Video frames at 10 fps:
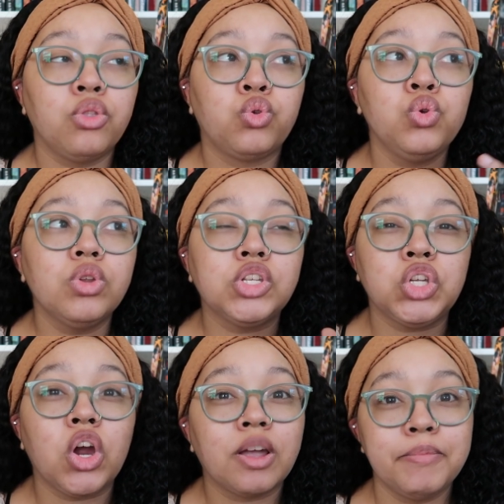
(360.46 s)
due to
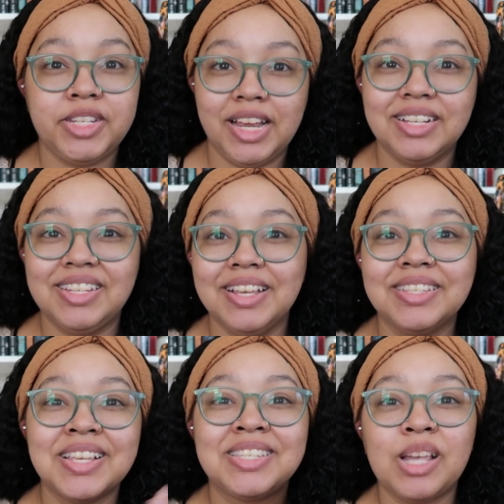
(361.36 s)

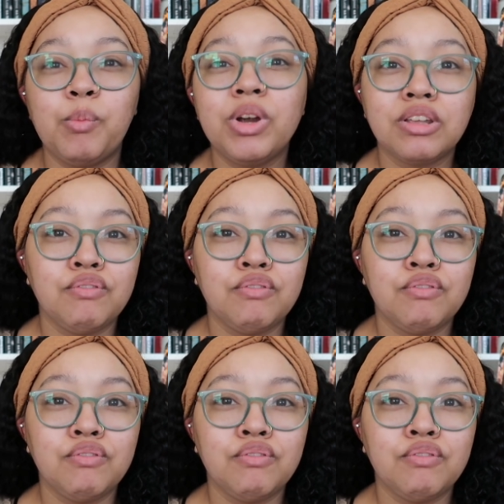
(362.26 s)
circumstances, someone